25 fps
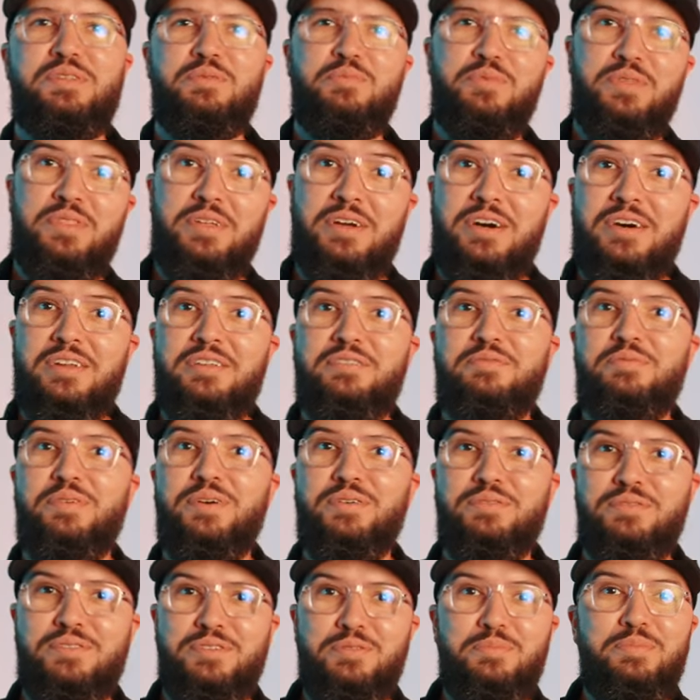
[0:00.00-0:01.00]
with God as
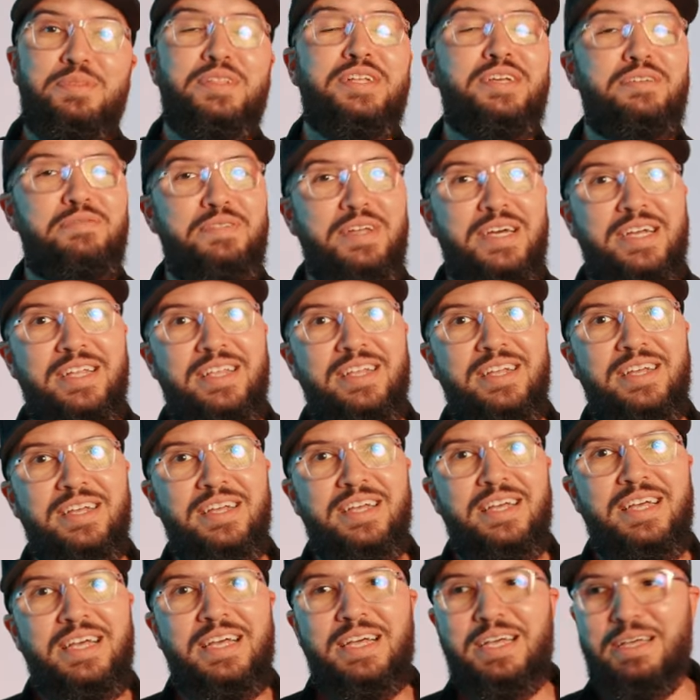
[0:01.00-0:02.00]
well. Do you believe that?
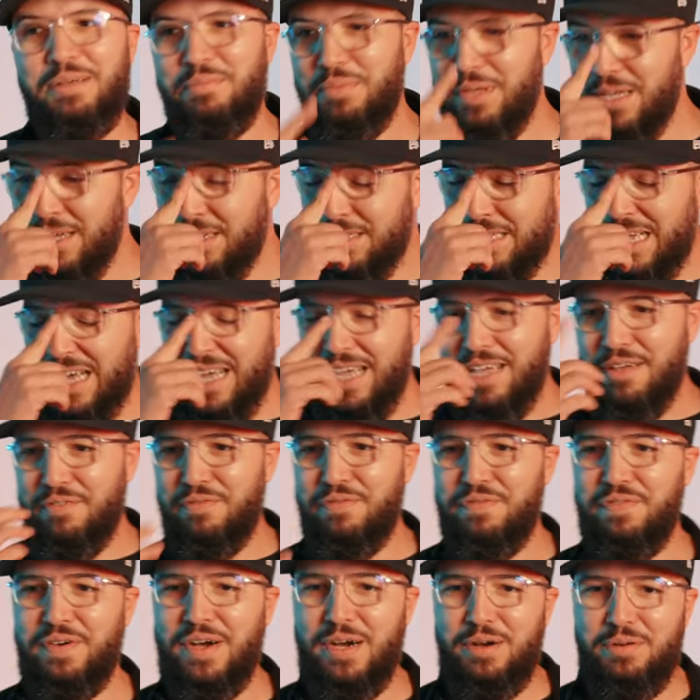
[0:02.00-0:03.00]
Because I have
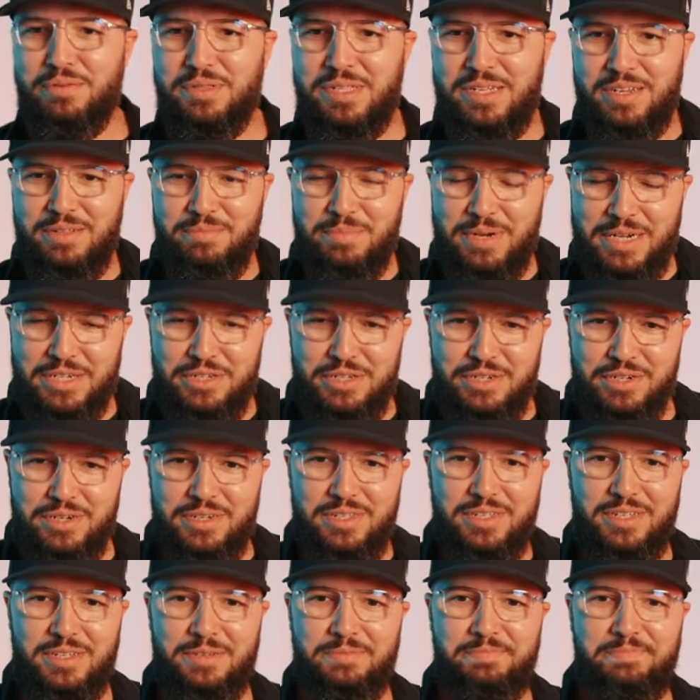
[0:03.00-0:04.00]
found that in my
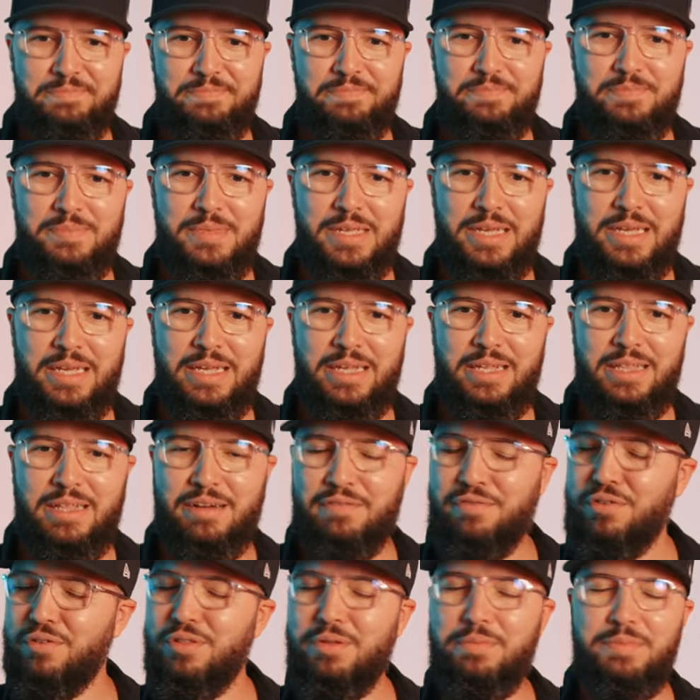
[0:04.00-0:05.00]
journey, and
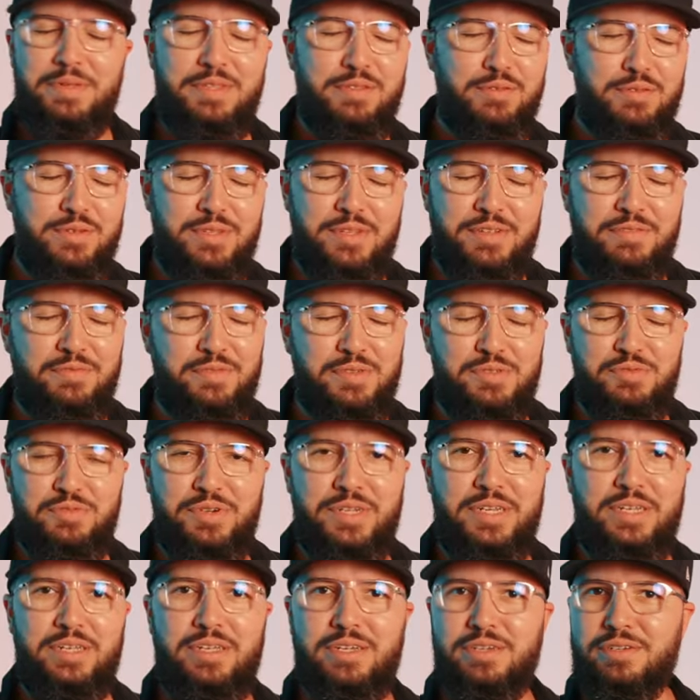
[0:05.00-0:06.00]
I've only been doing this for
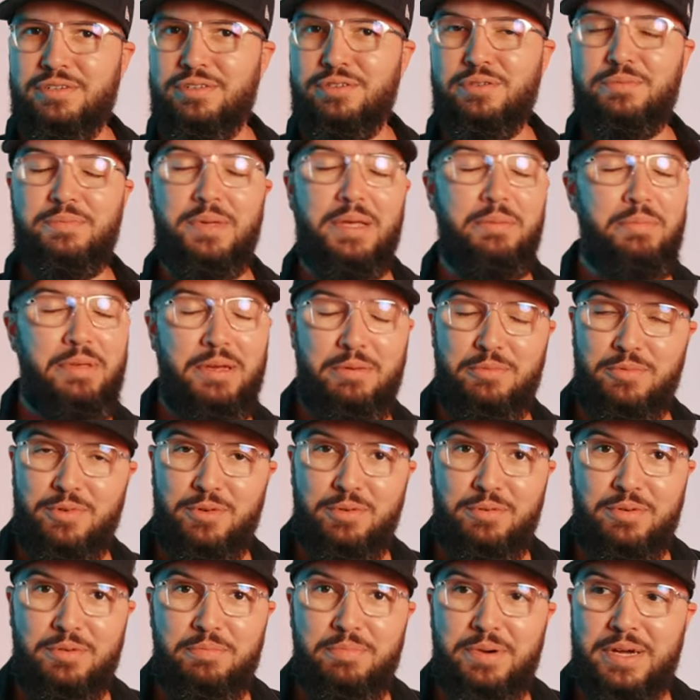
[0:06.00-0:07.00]
20 years, so maybe I'm
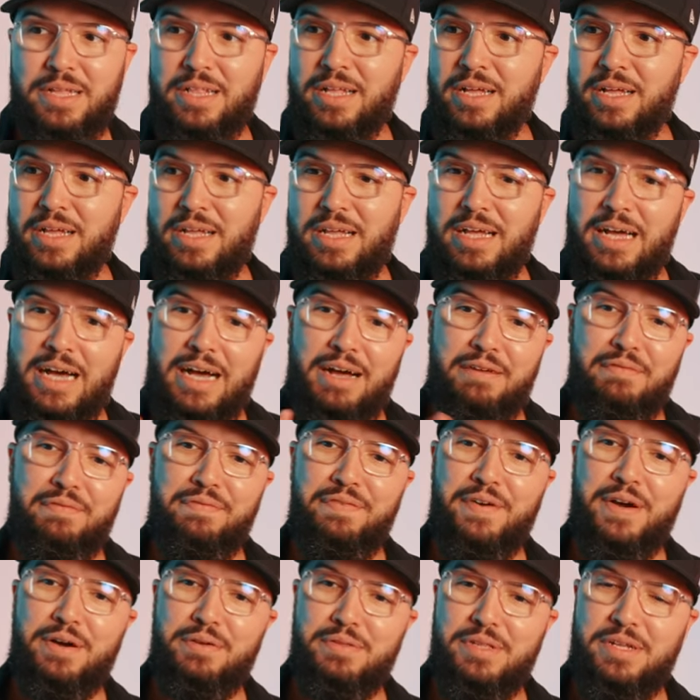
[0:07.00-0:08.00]
wrong, but I've
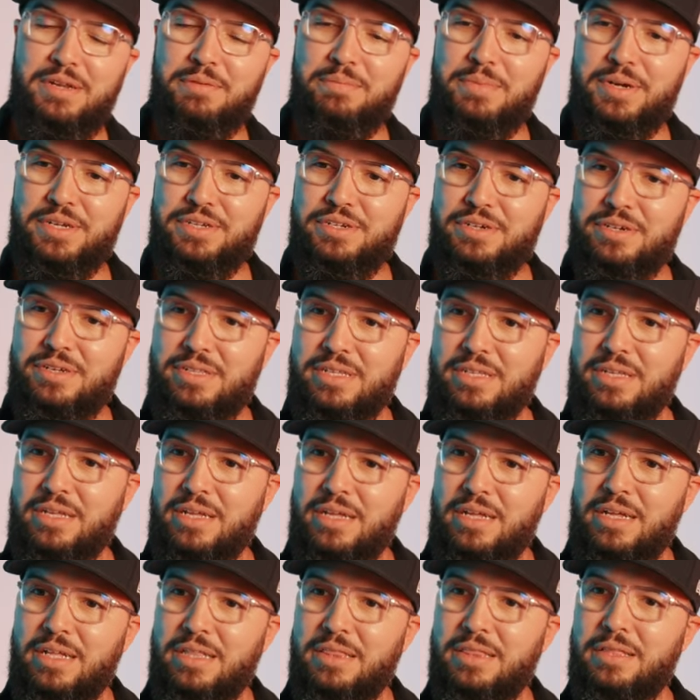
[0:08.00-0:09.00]
found that in my journey,
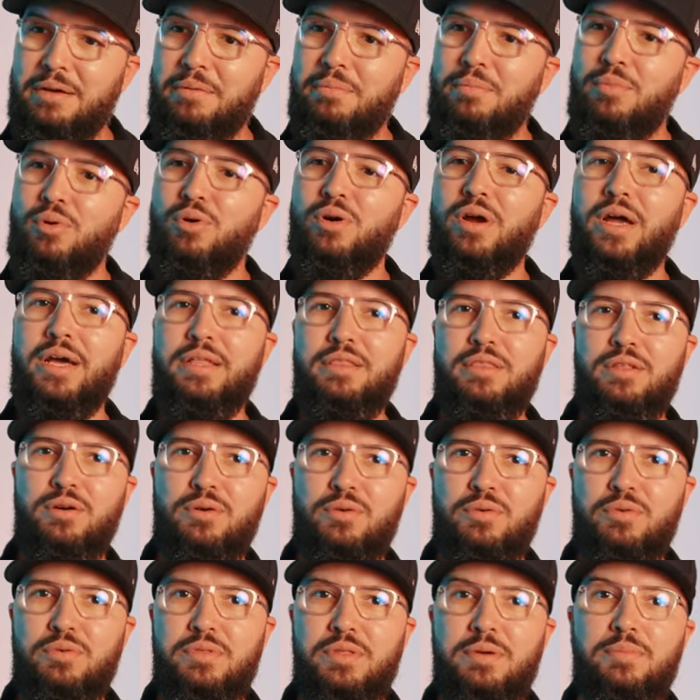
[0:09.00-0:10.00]
the more I
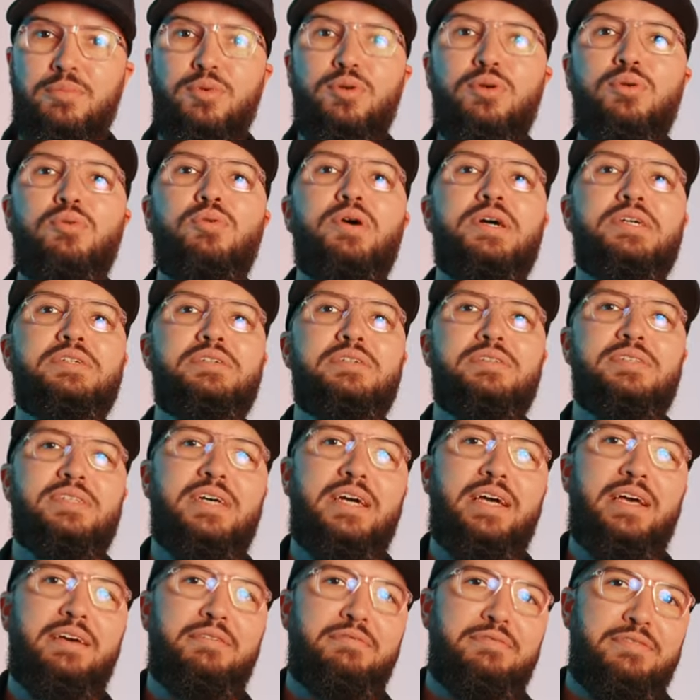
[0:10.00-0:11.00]
know, the more questions I
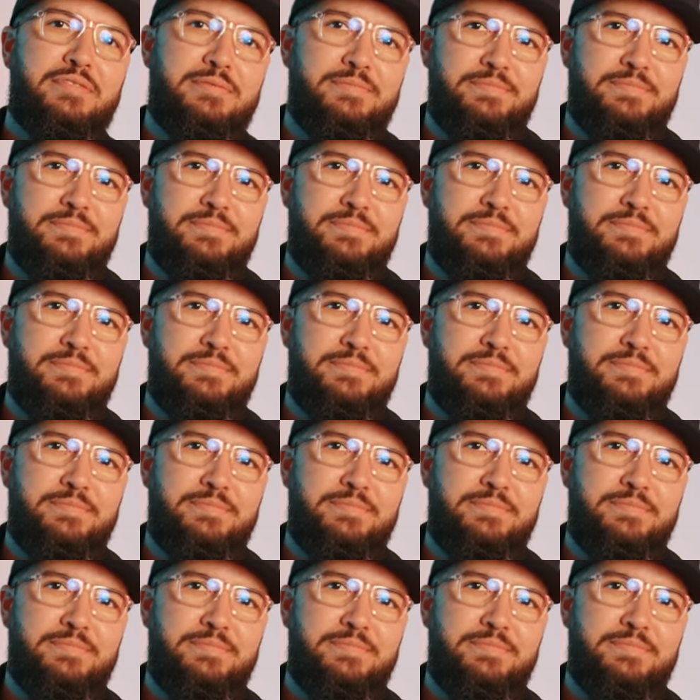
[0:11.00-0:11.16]
have